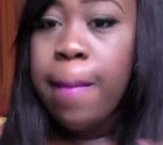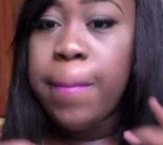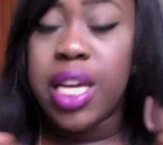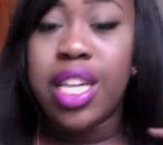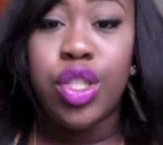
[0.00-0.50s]

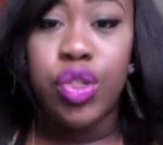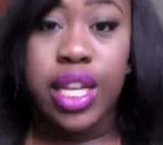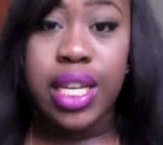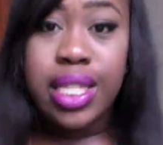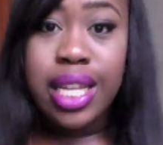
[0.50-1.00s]
but it
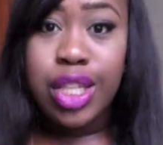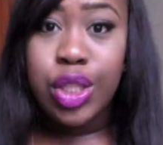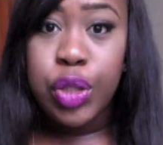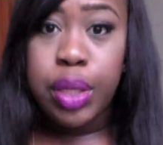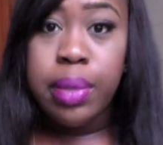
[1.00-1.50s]
straightens
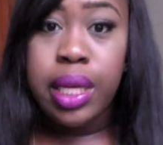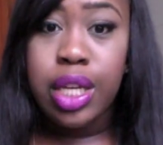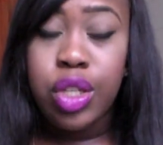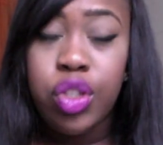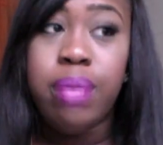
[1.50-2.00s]

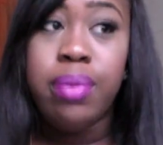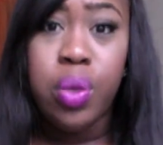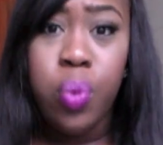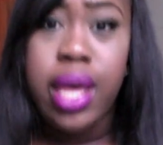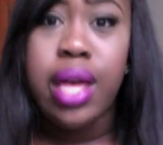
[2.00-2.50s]

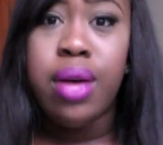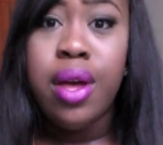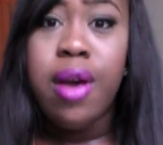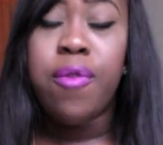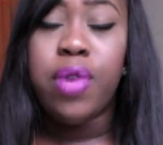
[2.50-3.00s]
extremely well
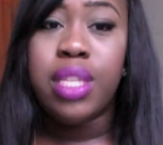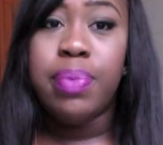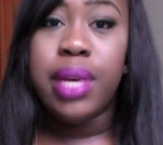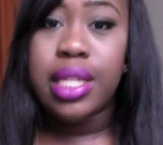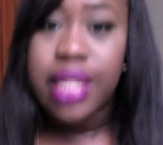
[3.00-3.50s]
for it to
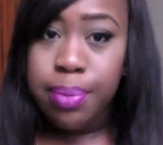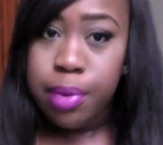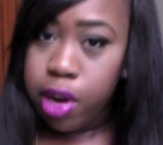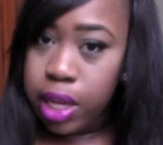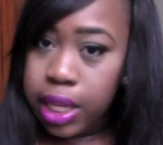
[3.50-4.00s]
be a deep,
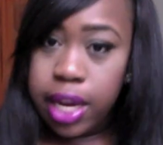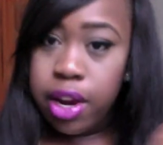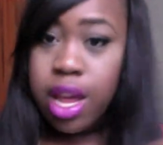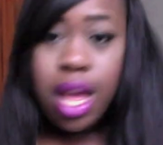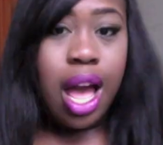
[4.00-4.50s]
curly hair.